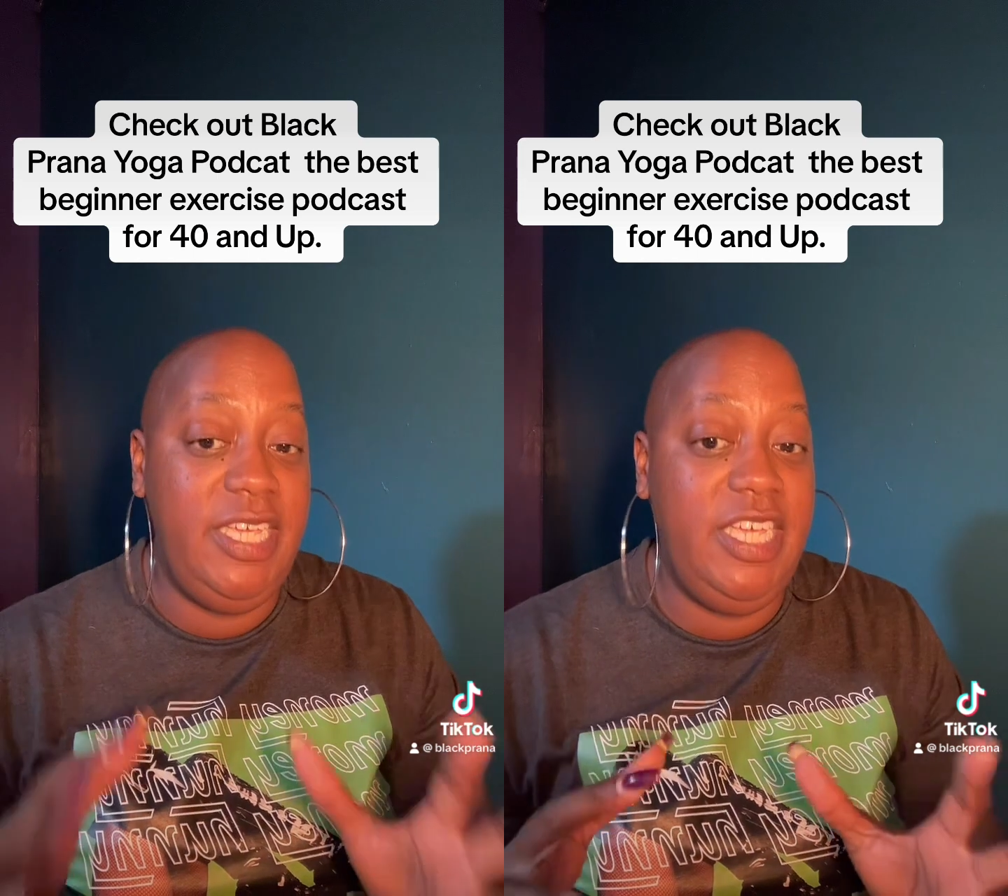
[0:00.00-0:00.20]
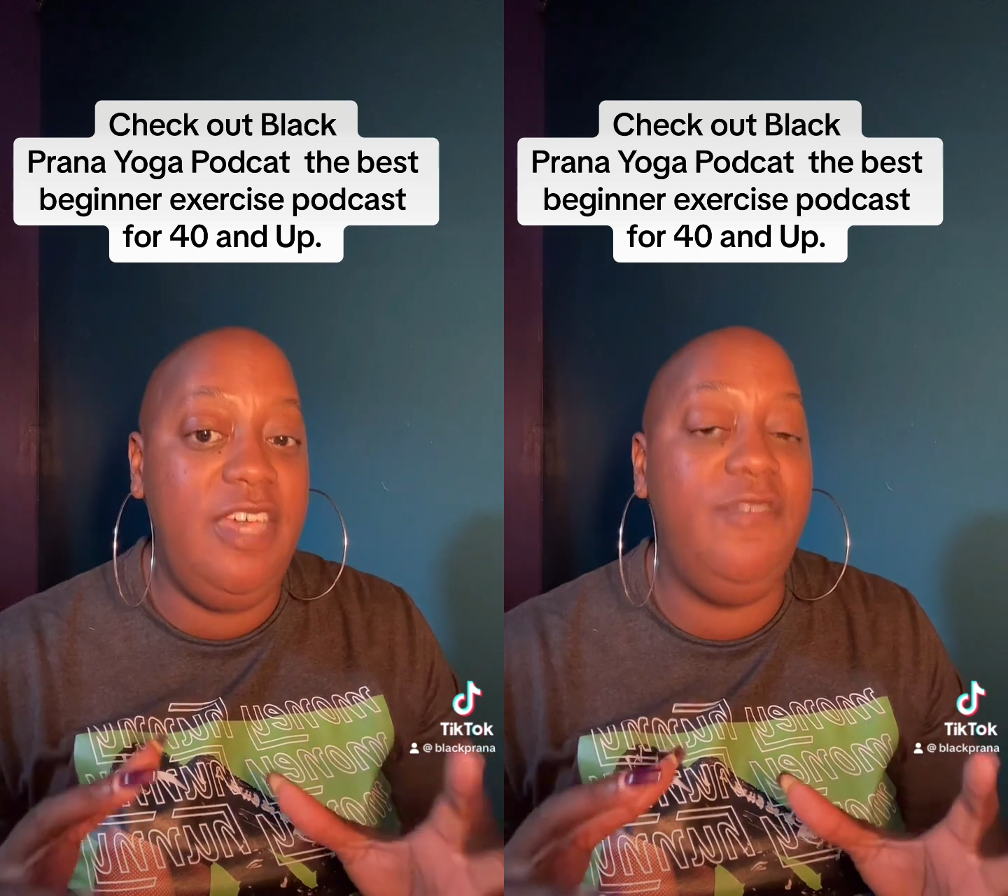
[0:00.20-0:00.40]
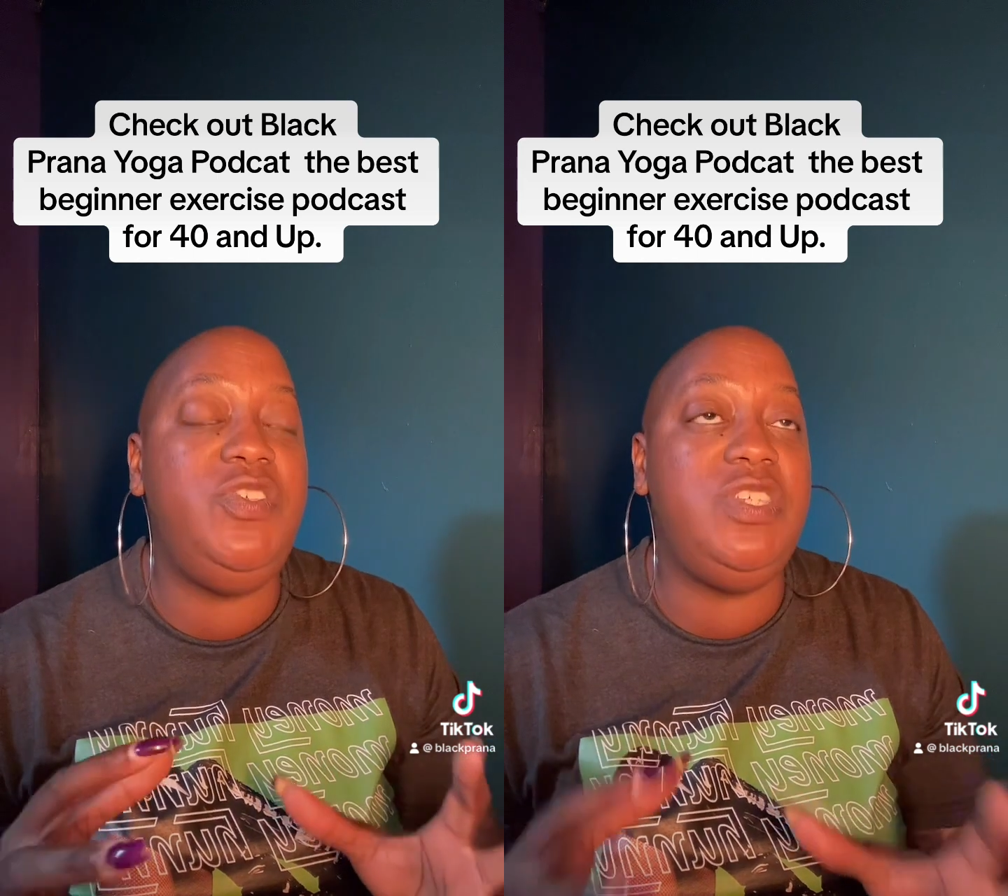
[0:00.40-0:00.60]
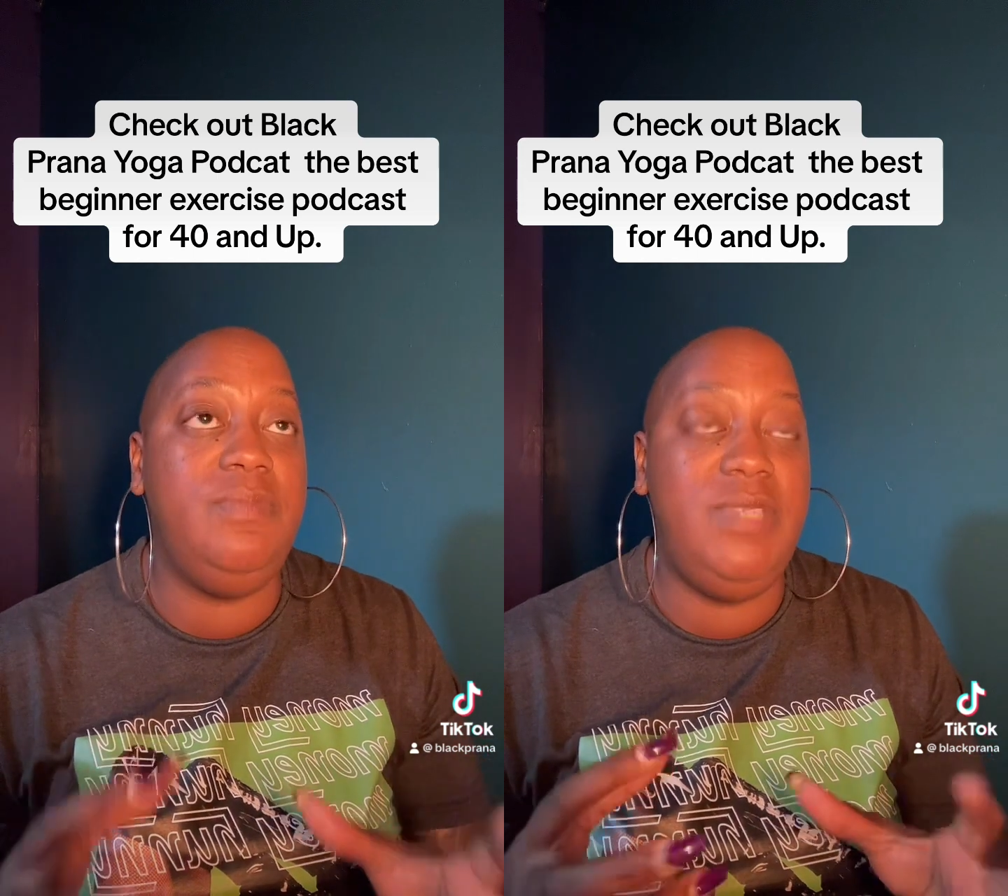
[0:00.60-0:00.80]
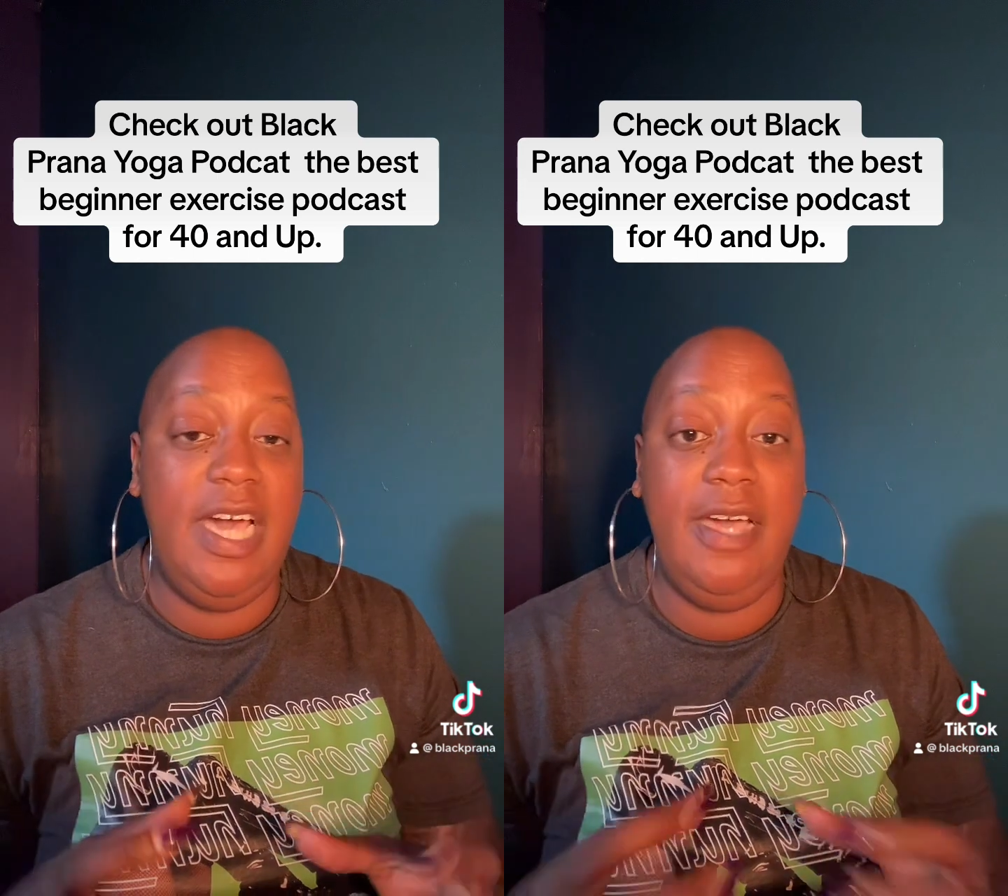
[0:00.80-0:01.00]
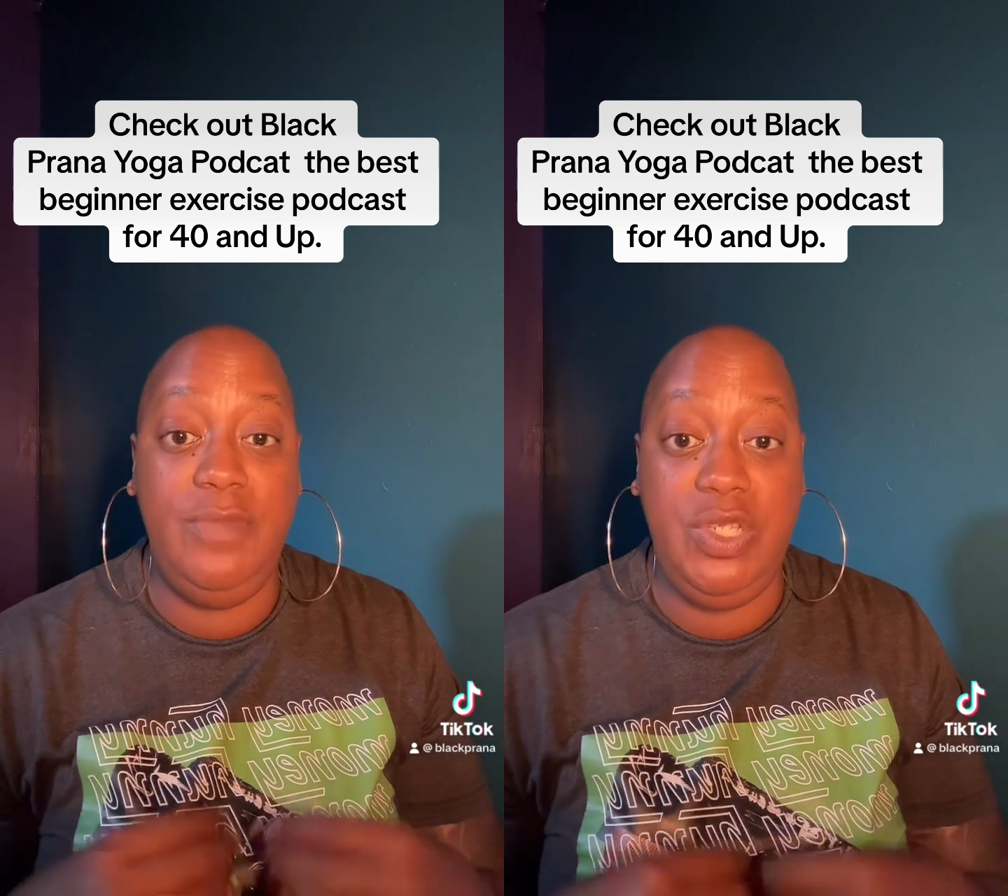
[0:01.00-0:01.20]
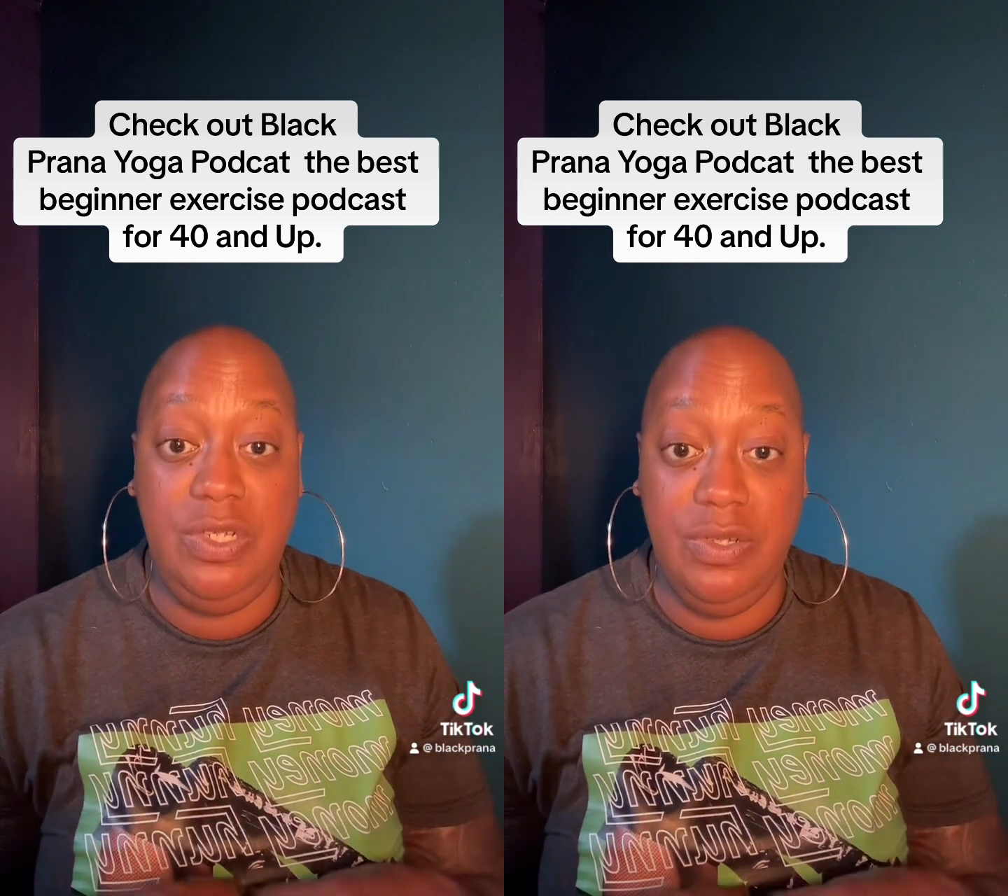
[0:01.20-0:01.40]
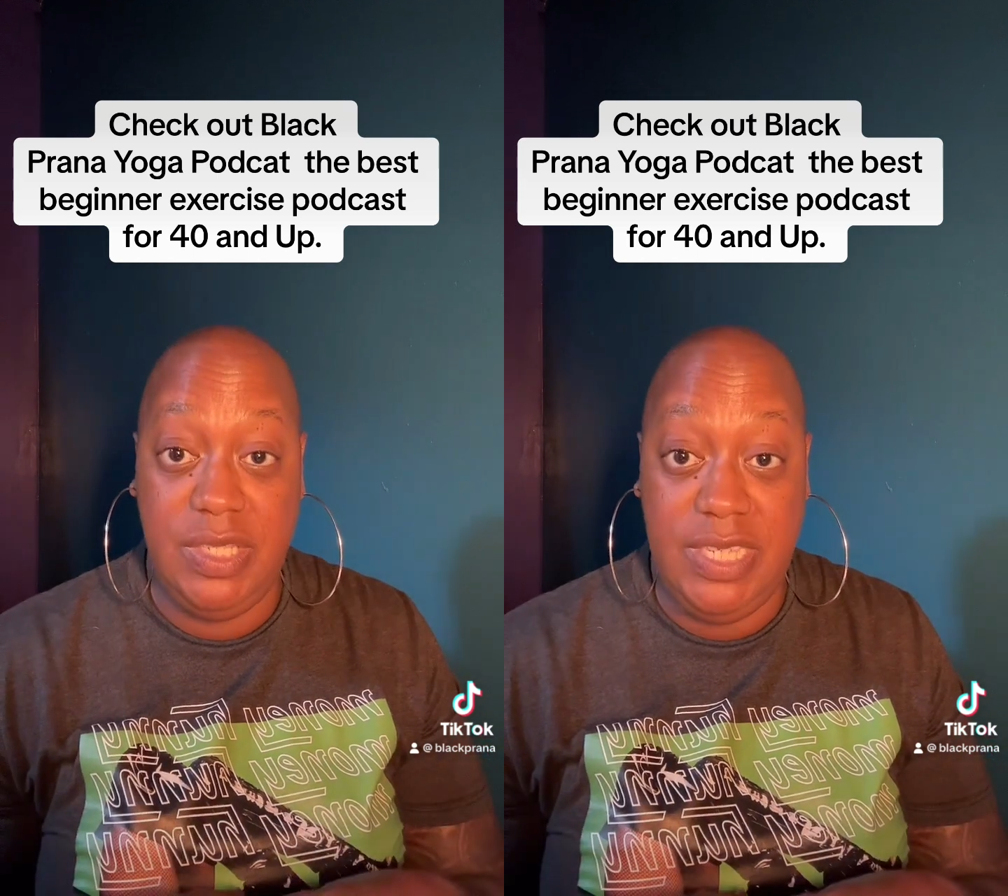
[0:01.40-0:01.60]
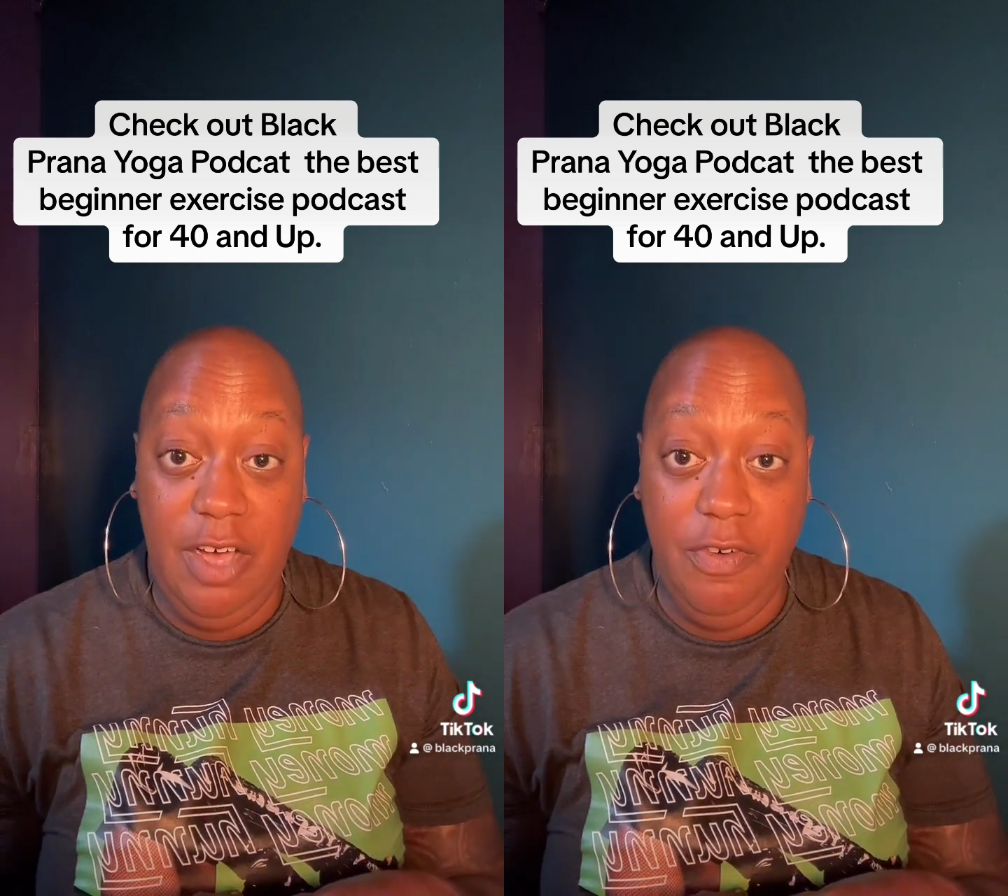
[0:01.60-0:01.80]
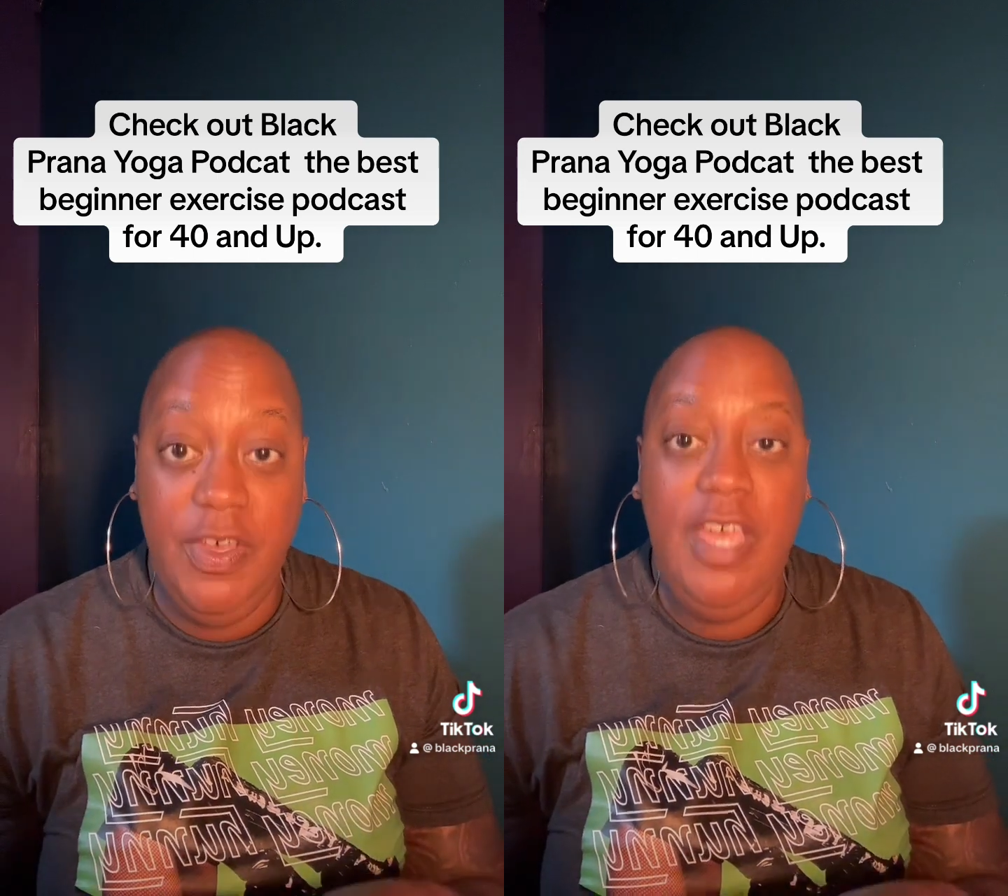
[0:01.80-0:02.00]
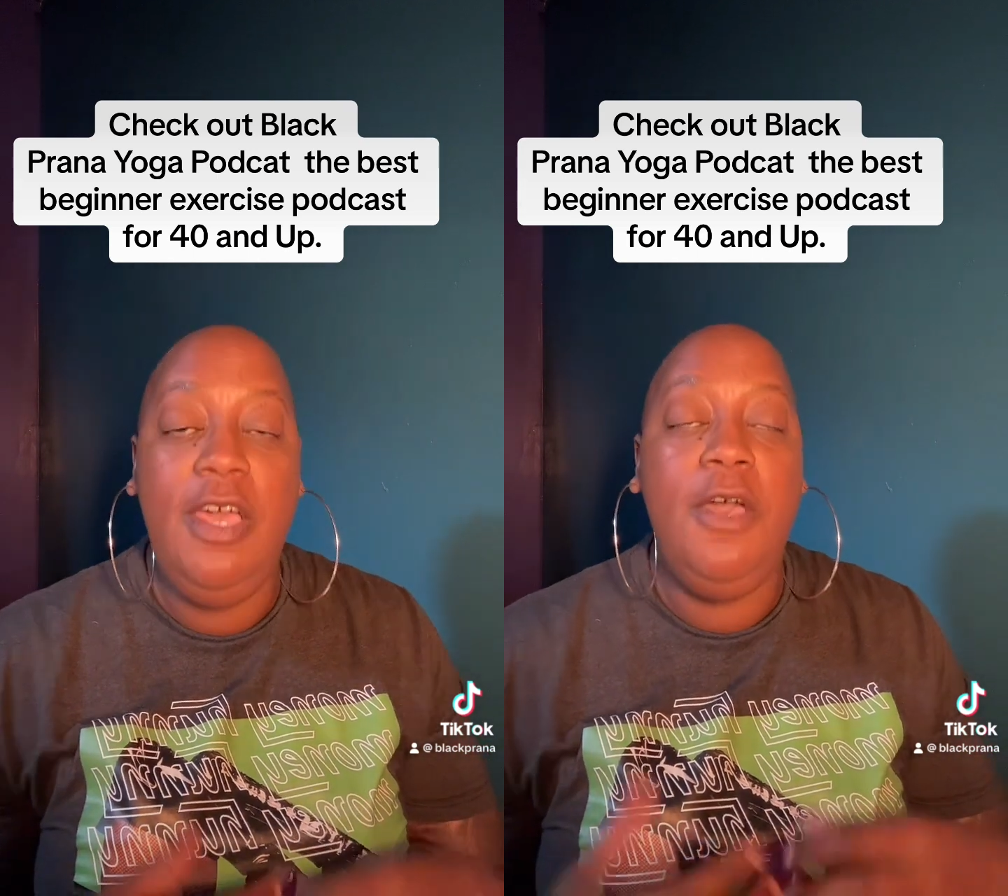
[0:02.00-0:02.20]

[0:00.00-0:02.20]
and give some time to yourself,